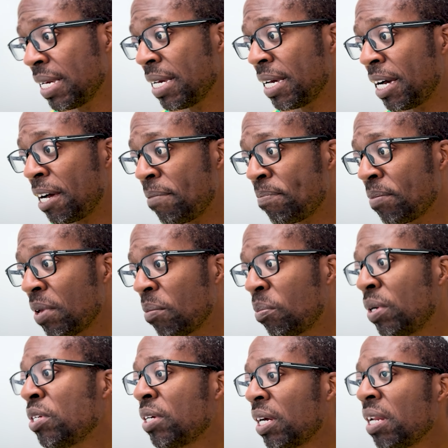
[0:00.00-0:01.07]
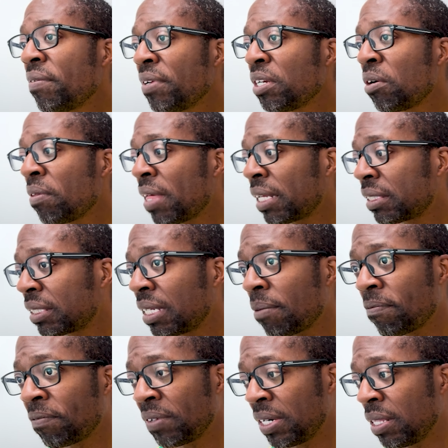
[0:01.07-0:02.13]
But you can even go that step
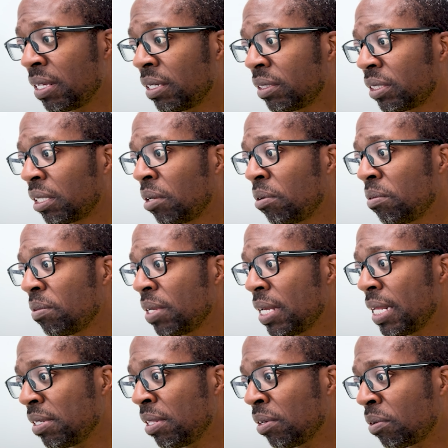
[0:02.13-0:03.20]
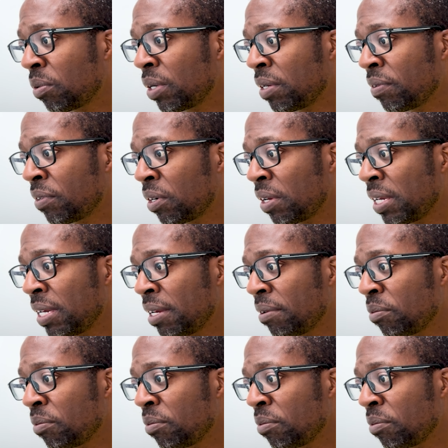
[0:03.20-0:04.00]
further. So look what you've got here.